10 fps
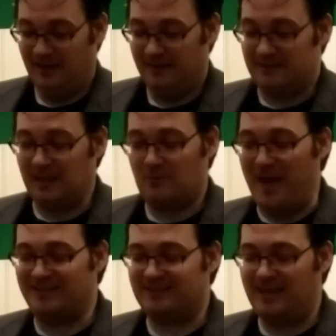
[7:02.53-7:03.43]
The Sikh
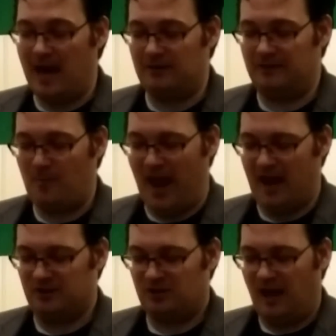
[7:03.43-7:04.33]
man stared at the
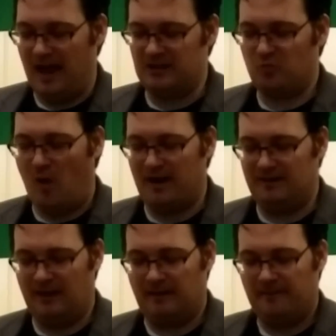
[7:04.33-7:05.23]
badge, eyes
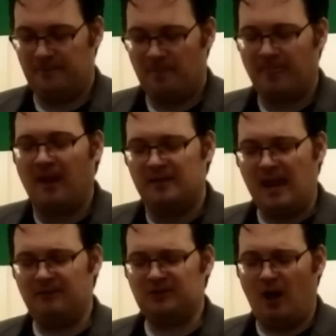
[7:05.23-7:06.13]
widening.
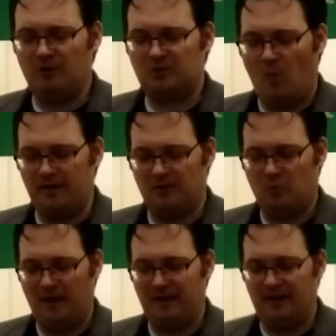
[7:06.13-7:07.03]
Davis had always wondered
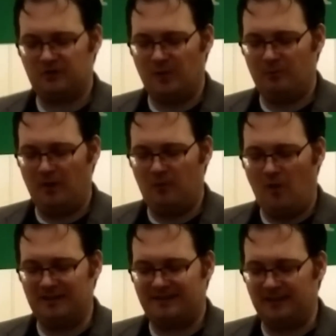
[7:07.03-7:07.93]
what it
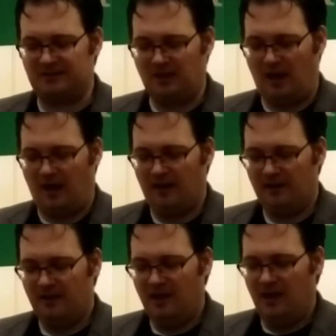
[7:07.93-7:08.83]
was they saw.
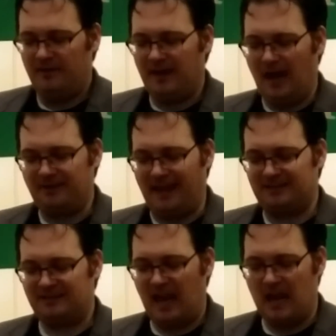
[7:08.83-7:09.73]
They got that
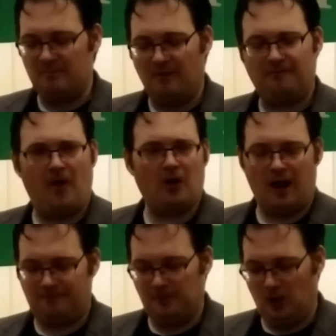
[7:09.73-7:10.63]
same
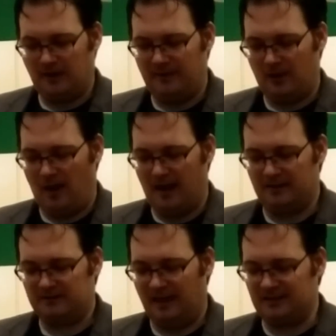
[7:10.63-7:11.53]
far-off look in their
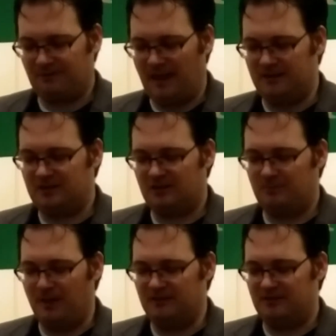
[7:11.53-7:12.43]
eyes, as if
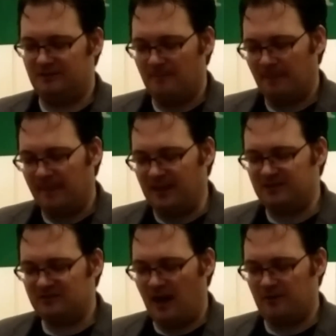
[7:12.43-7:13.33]
they'd
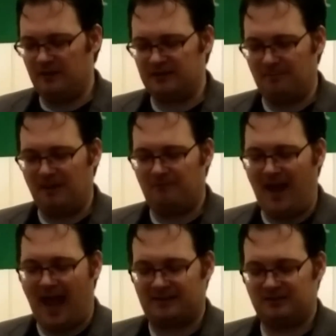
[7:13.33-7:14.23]
stared into something
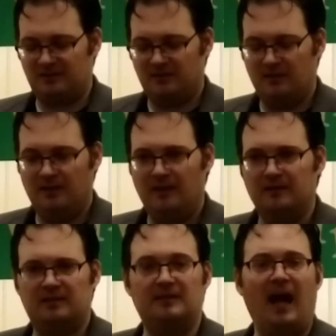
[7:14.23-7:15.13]
vast,
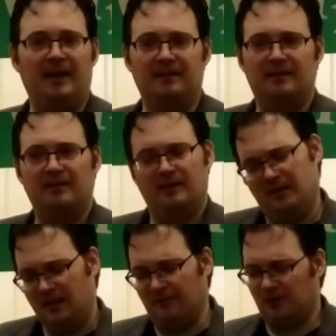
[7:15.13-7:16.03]
stunned,
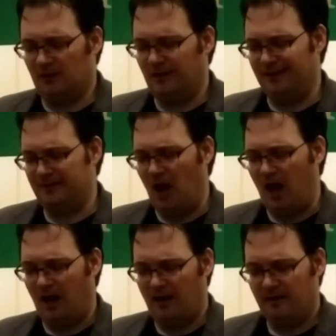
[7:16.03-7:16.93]
even a little in
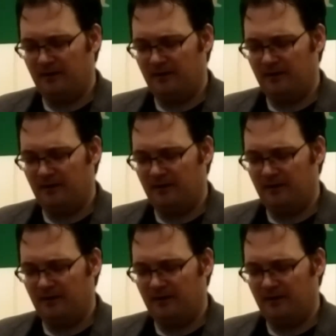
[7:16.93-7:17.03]
awe.